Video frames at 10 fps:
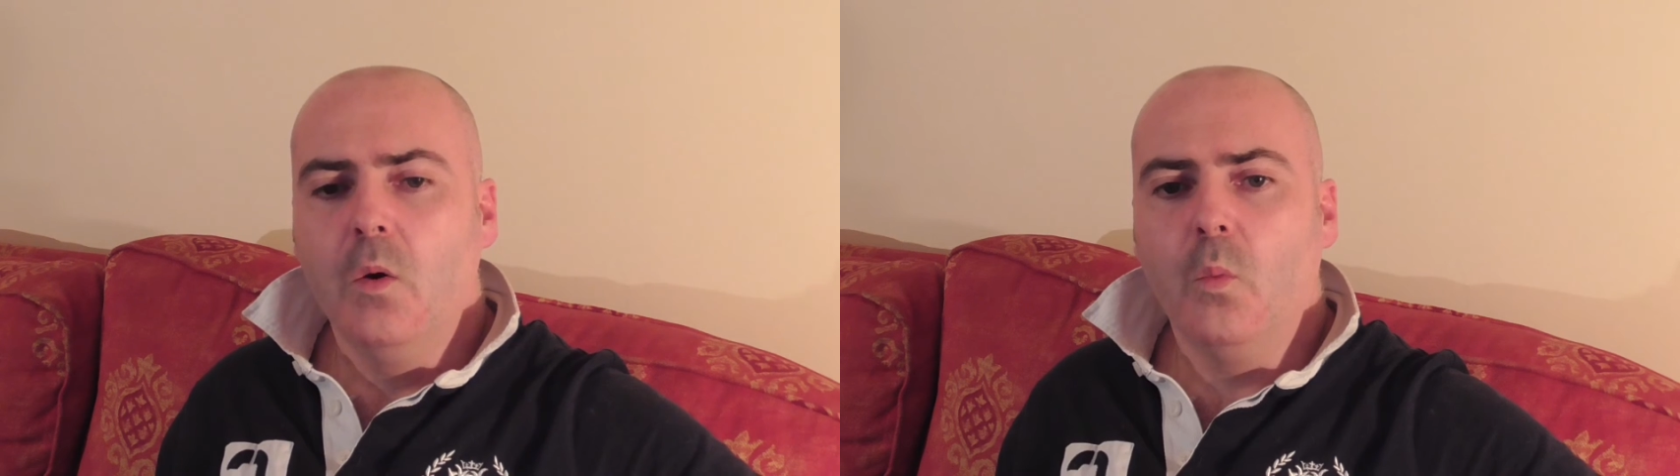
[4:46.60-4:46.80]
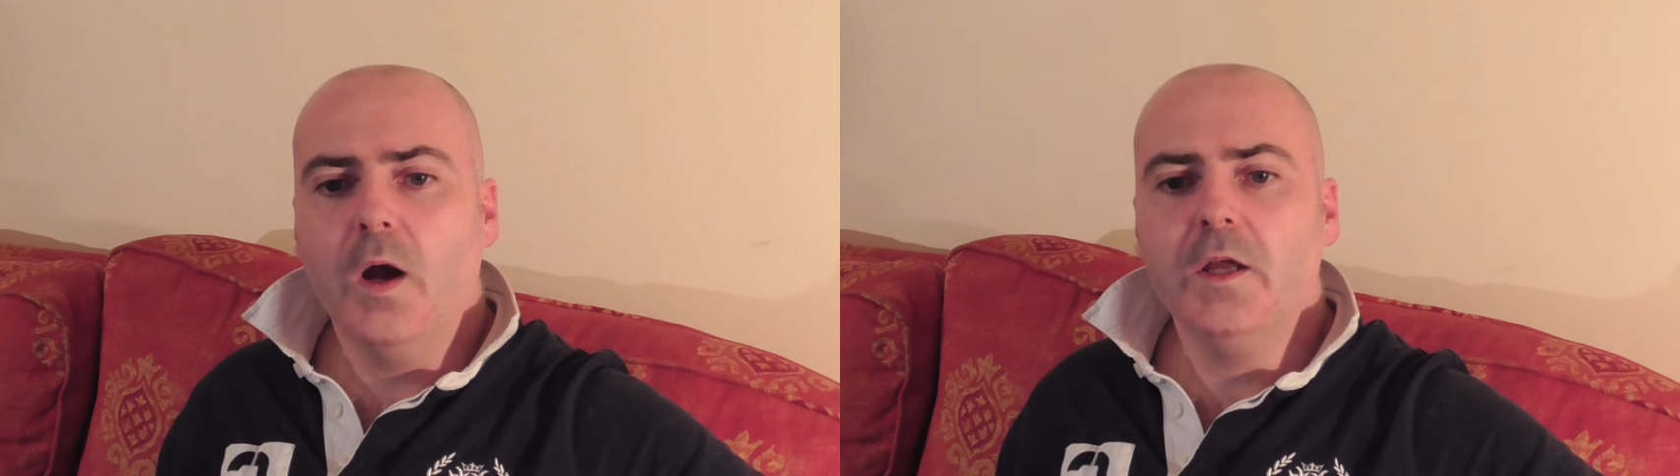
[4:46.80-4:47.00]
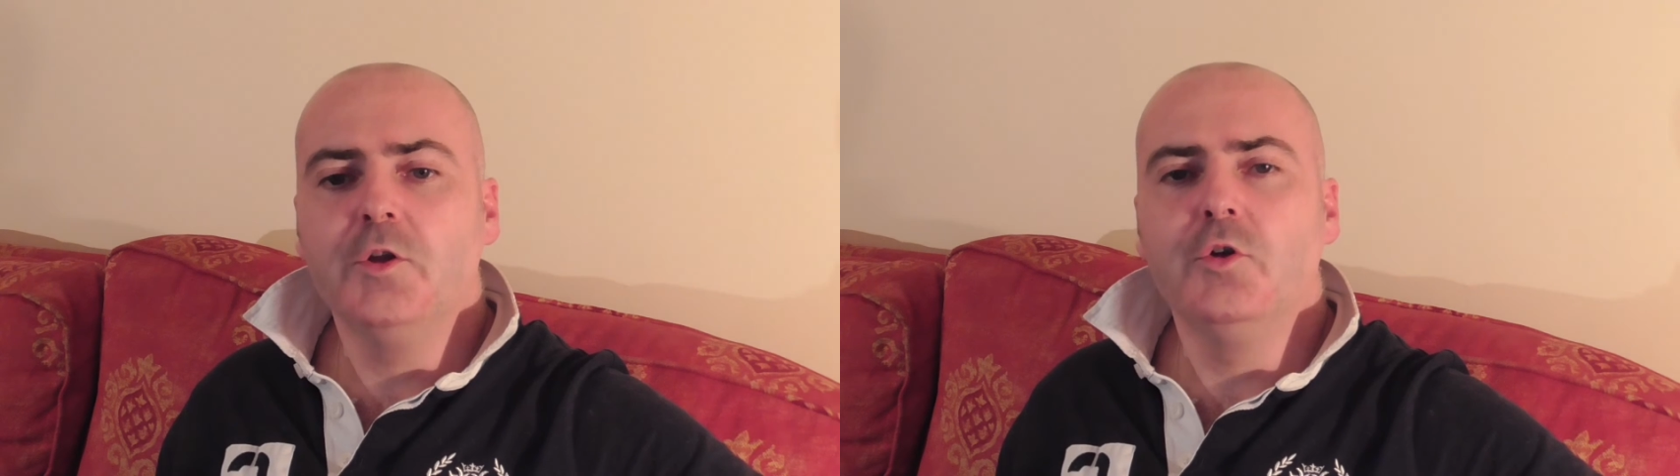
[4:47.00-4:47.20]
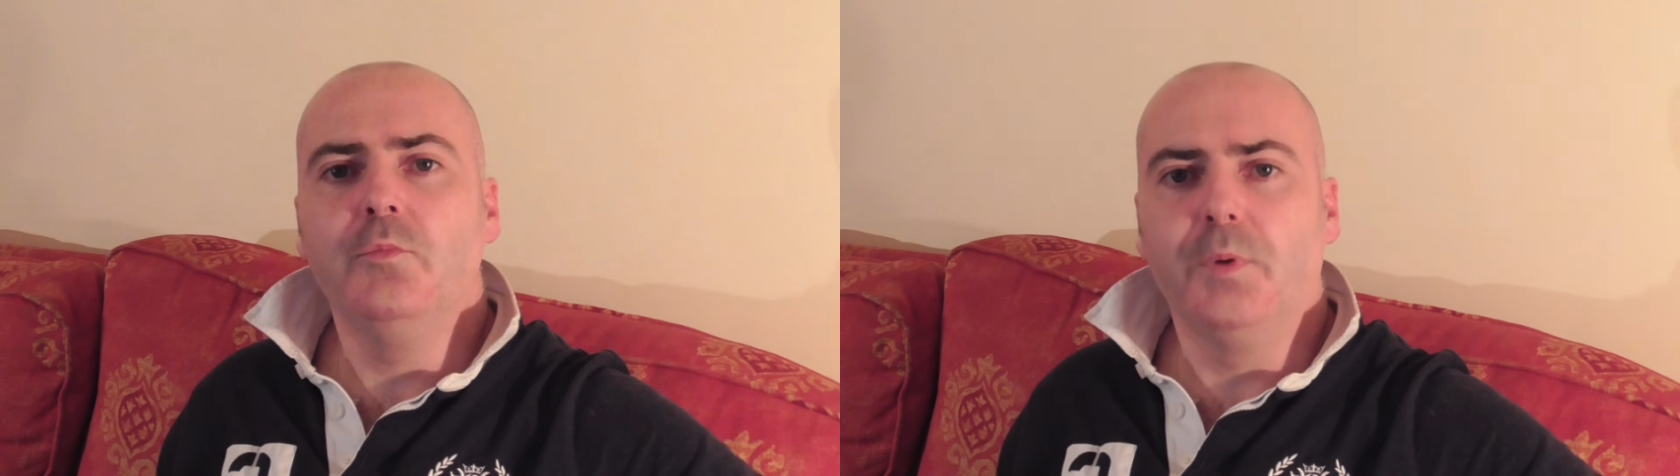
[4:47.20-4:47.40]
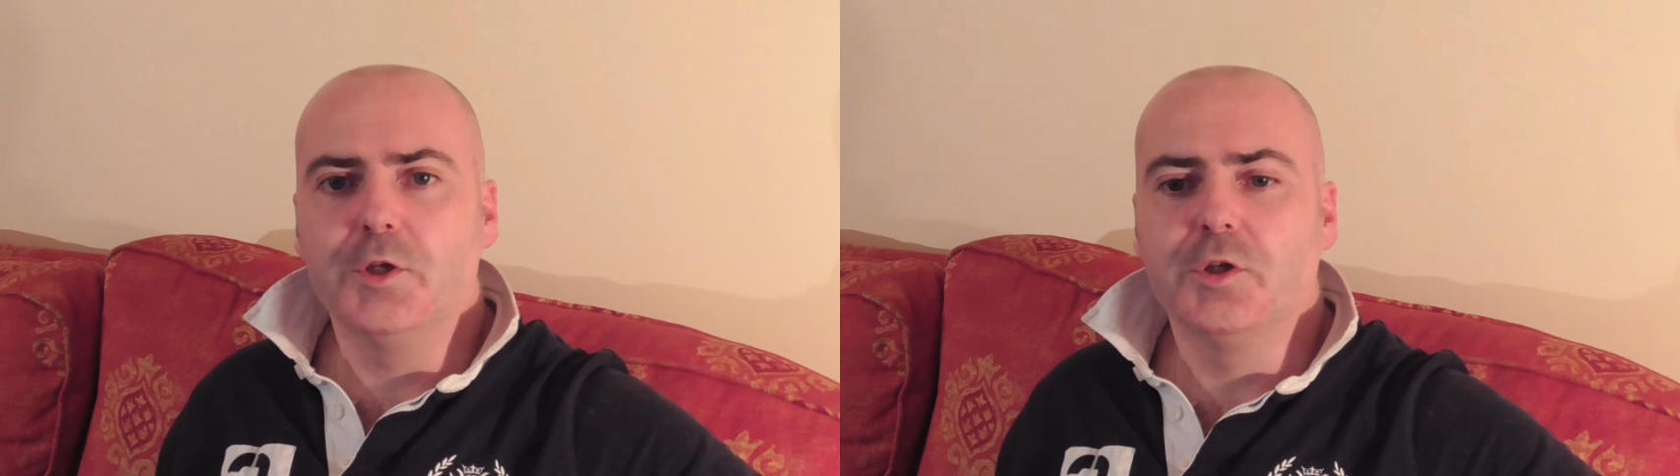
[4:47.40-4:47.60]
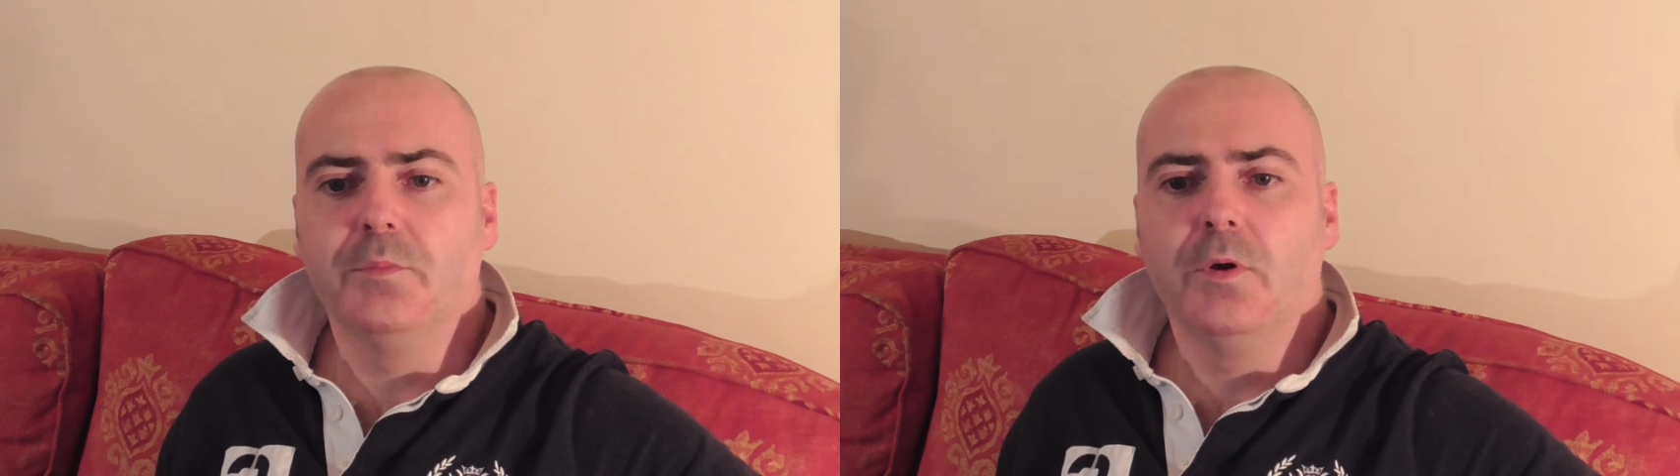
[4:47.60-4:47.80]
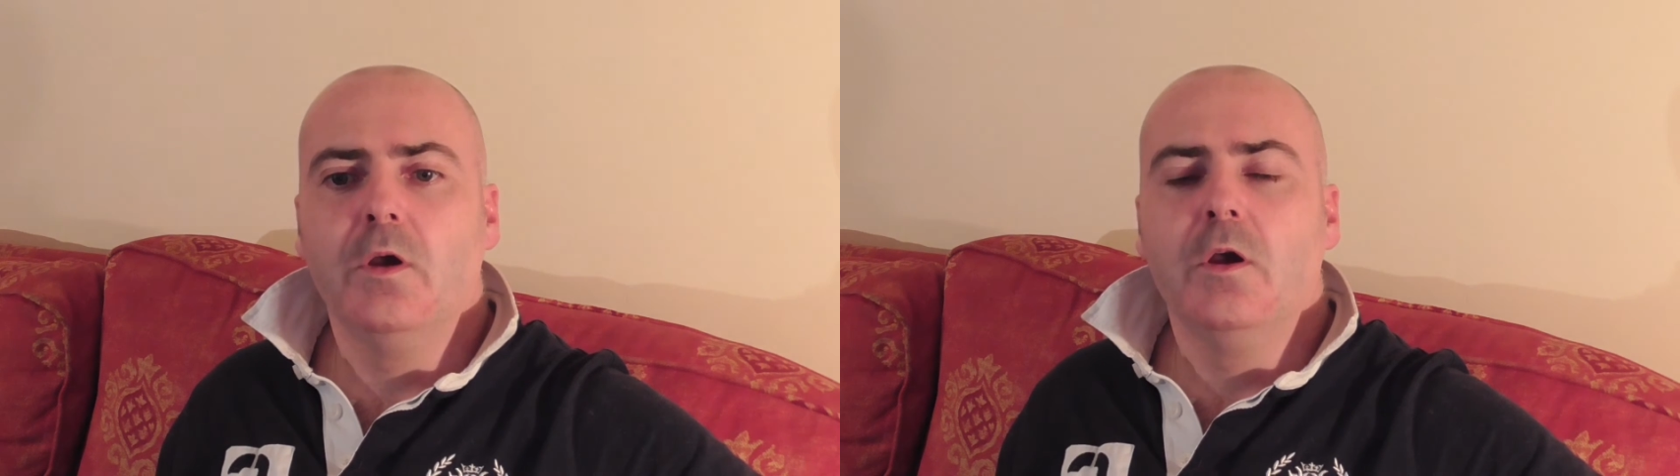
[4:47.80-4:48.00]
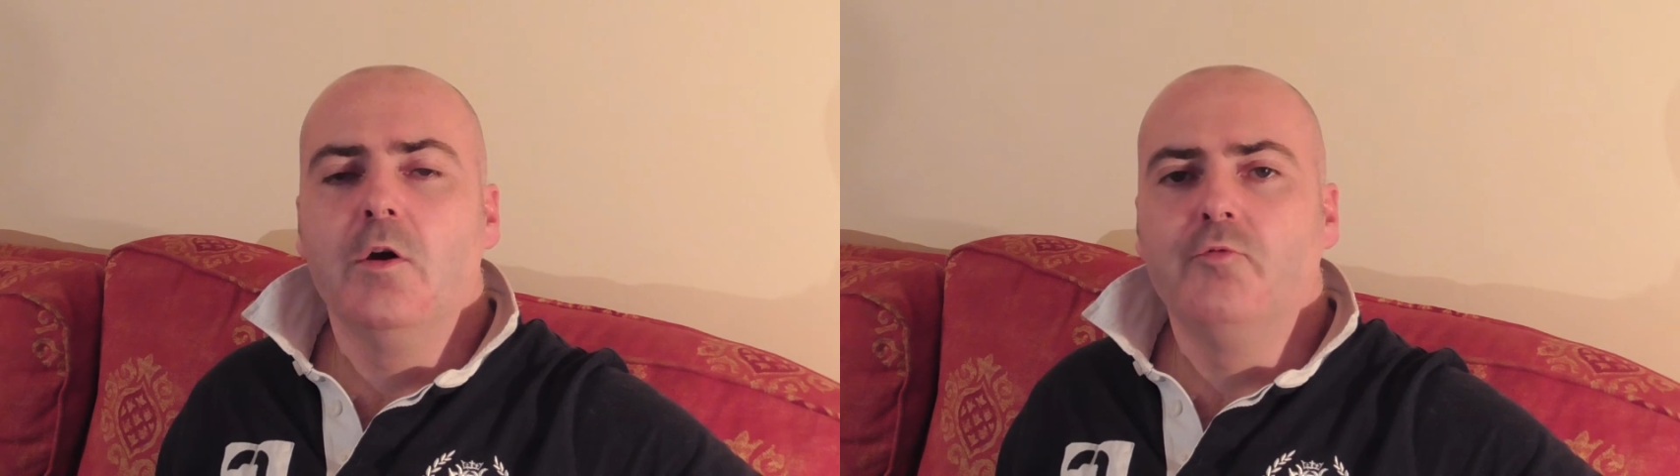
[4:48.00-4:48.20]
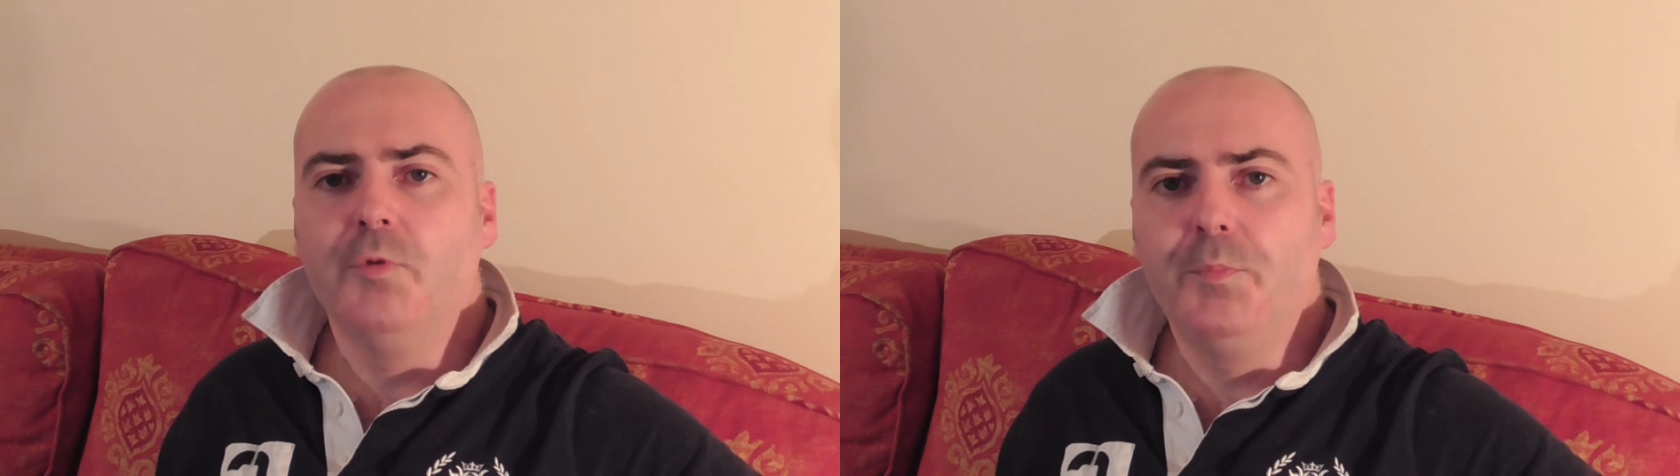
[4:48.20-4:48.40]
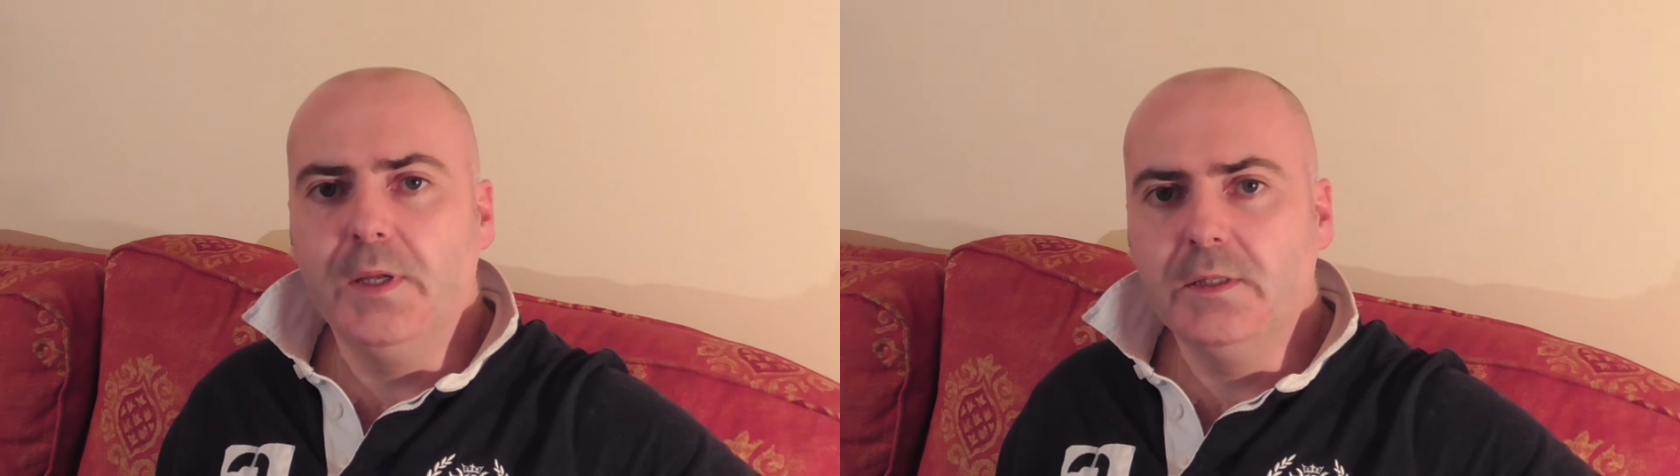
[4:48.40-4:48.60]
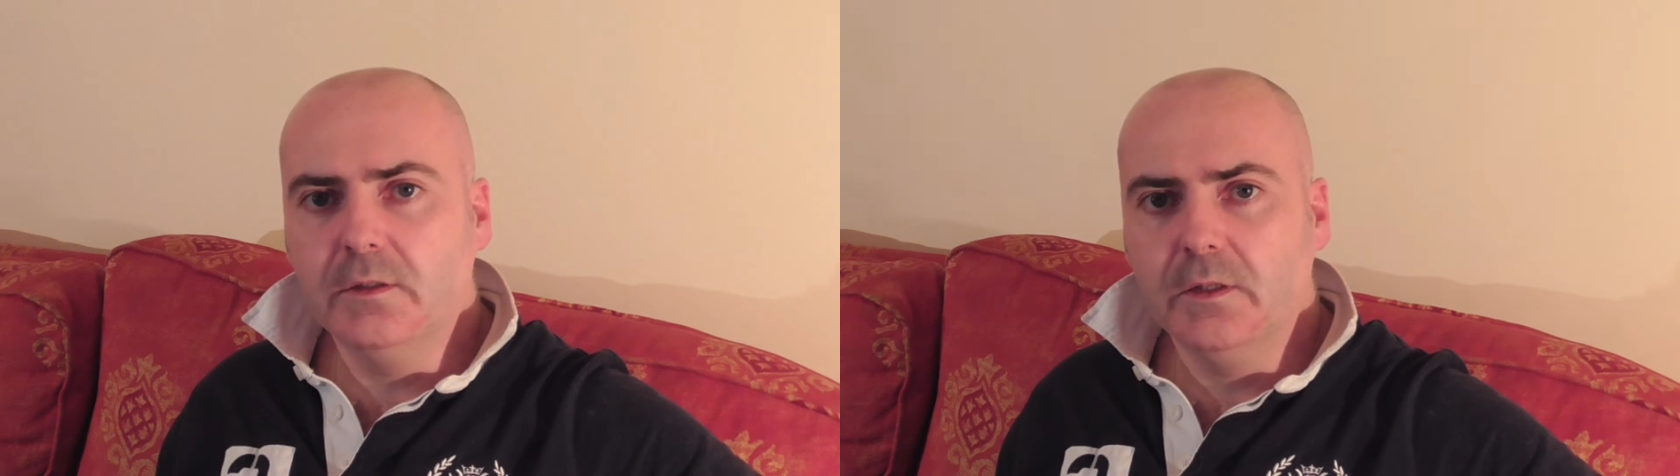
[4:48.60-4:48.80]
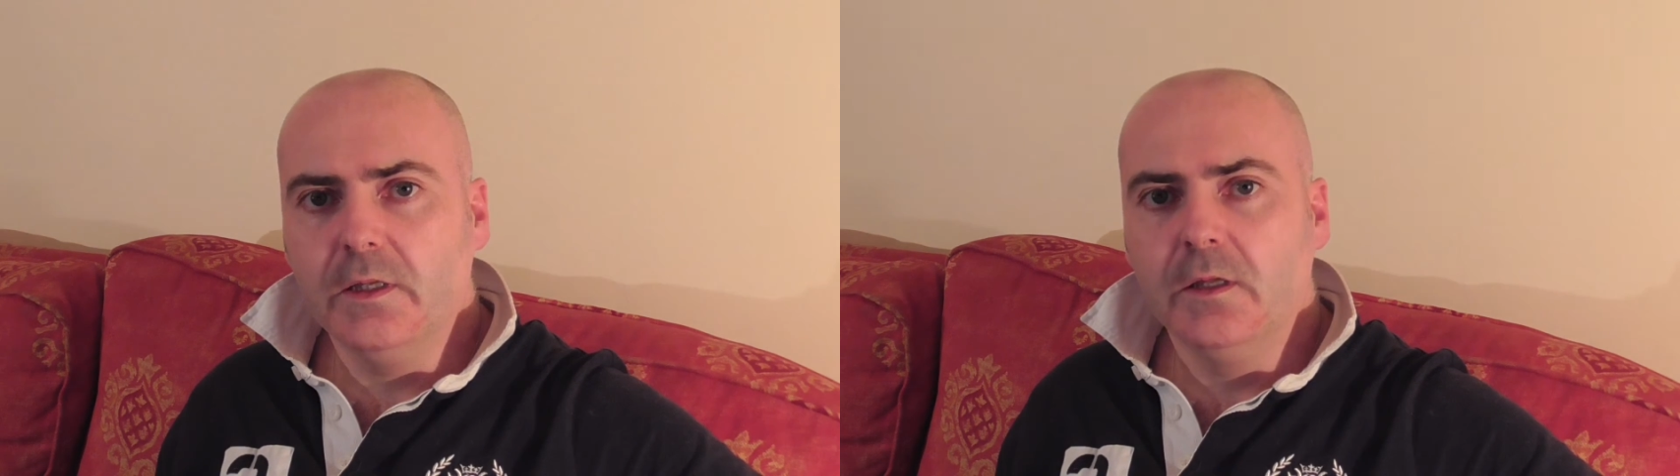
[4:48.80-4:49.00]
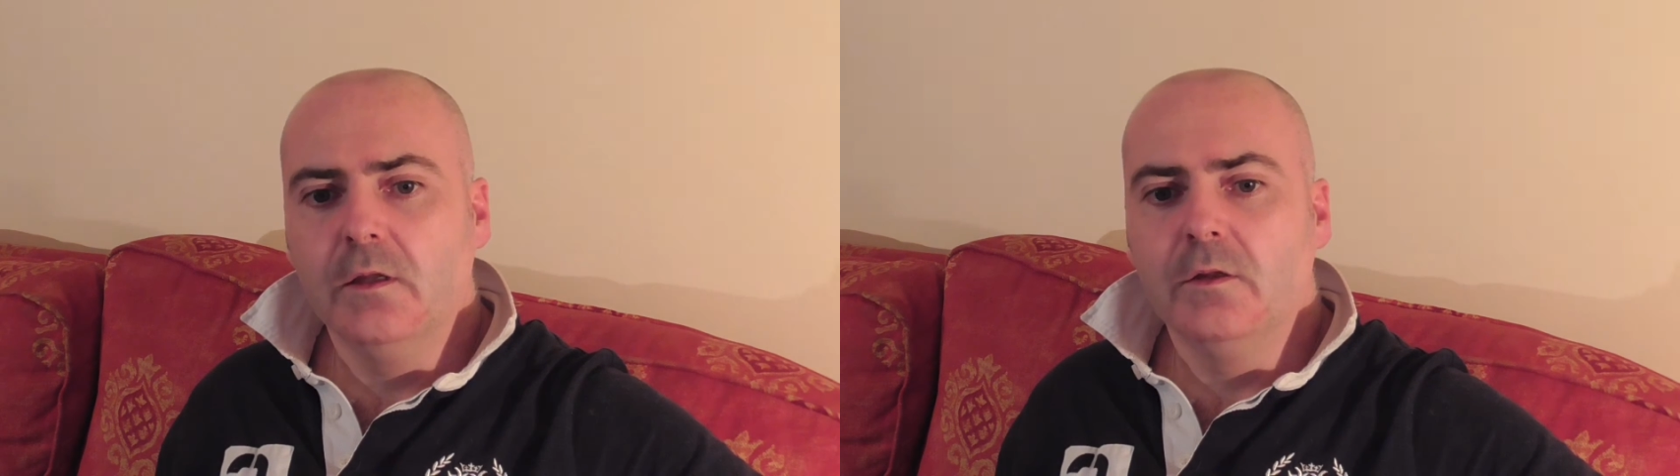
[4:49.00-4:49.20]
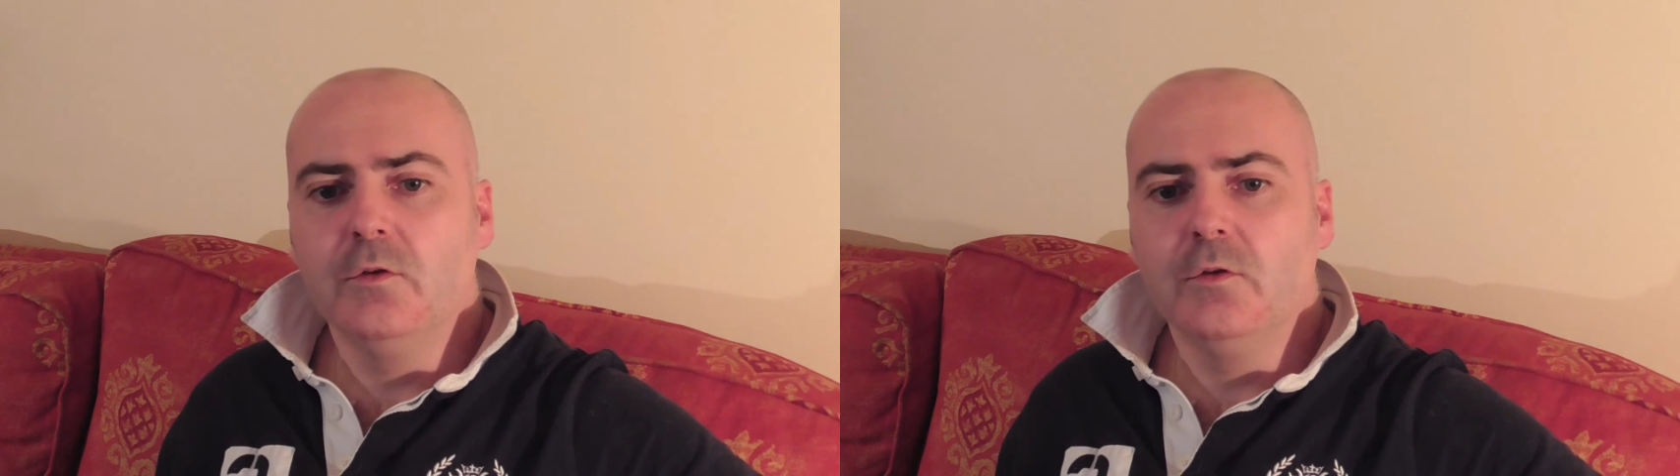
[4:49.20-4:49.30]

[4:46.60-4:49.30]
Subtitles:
Why are you, Bishop, repeatedly